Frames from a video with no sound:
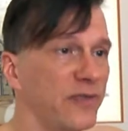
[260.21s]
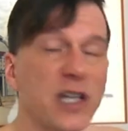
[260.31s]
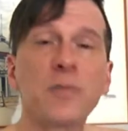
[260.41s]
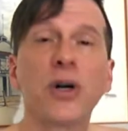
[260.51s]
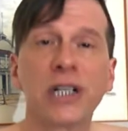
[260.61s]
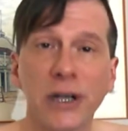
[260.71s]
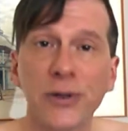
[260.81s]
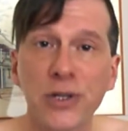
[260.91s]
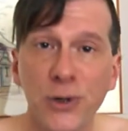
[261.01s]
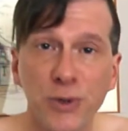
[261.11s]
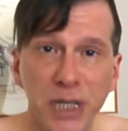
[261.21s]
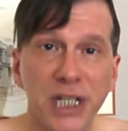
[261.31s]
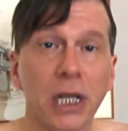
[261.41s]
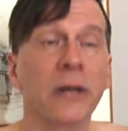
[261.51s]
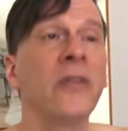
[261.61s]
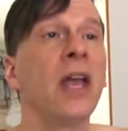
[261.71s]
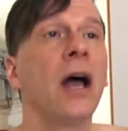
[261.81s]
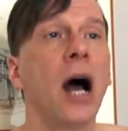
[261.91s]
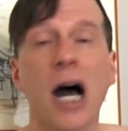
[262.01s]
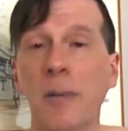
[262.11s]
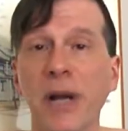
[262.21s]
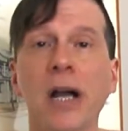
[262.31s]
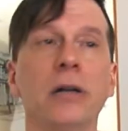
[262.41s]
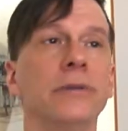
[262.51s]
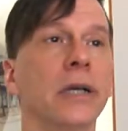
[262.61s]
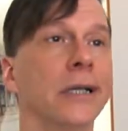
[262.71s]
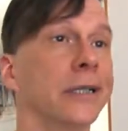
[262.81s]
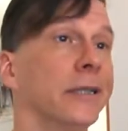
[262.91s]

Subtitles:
Facebook and other social media about